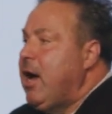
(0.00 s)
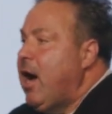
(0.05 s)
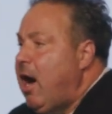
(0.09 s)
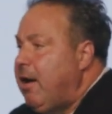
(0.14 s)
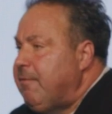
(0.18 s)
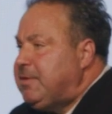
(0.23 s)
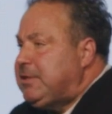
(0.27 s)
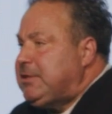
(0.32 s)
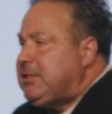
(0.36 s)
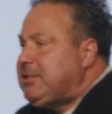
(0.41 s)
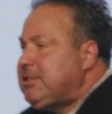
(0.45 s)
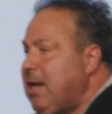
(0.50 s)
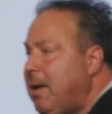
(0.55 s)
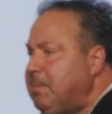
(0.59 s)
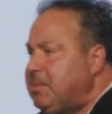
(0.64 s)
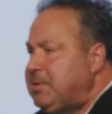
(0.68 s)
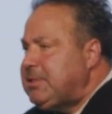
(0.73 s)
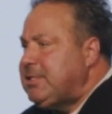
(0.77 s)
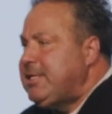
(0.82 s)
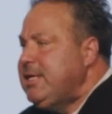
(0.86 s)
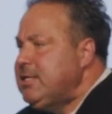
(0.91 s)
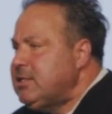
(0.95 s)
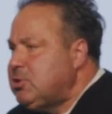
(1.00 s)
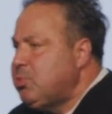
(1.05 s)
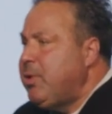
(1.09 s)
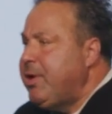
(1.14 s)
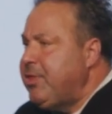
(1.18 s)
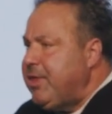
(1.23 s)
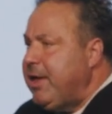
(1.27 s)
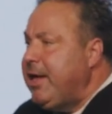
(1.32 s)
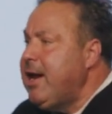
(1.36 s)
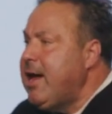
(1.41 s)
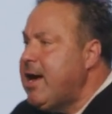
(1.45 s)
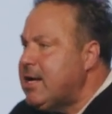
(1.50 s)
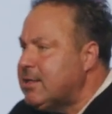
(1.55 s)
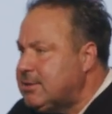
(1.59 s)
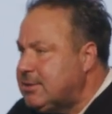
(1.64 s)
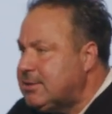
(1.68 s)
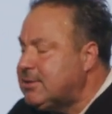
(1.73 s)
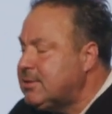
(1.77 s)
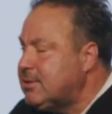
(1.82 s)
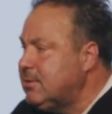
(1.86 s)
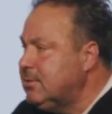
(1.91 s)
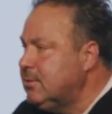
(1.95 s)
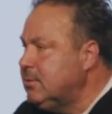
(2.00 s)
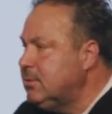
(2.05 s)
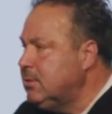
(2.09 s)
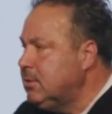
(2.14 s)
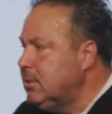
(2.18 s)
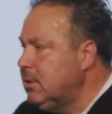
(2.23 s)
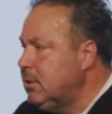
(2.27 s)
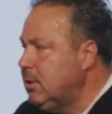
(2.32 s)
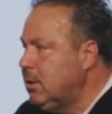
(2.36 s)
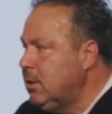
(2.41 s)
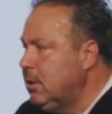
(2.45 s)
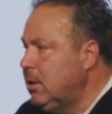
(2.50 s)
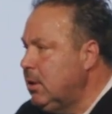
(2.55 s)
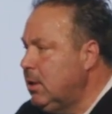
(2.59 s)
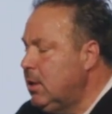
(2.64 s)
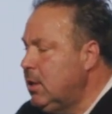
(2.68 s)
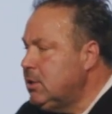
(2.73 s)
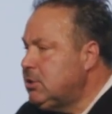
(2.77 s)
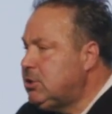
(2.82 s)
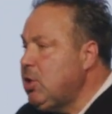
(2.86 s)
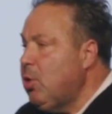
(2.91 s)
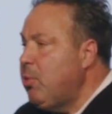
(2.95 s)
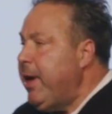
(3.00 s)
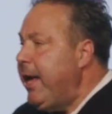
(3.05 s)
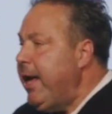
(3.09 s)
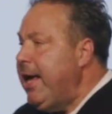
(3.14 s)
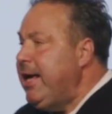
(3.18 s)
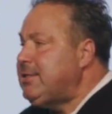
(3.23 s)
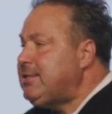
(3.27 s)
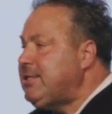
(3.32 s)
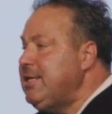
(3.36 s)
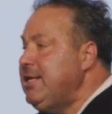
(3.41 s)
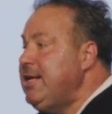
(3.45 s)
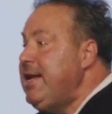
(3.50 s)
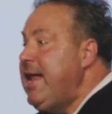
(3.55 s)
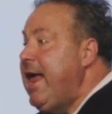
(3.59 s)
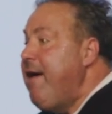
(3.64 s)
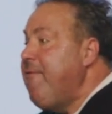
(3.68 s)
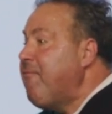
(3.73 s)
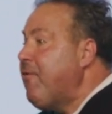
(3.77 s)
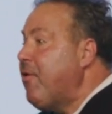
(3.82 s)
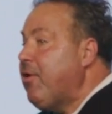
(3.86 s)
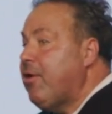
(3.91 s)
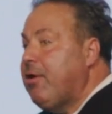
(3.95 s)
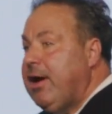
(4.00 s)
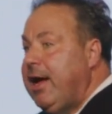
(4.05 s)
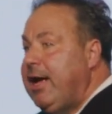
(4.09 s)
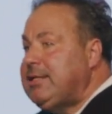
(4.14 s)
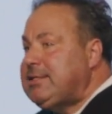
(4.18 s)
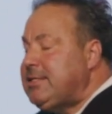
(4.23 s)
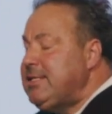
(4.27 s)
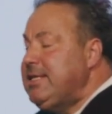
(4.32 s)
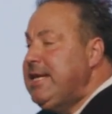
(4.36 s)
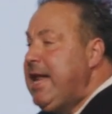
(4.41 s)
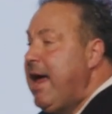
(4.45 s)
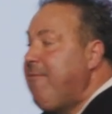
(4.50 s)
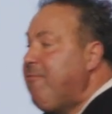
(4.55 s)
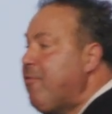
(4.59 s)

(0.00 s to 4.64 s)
of substance within us. So it's never, it's never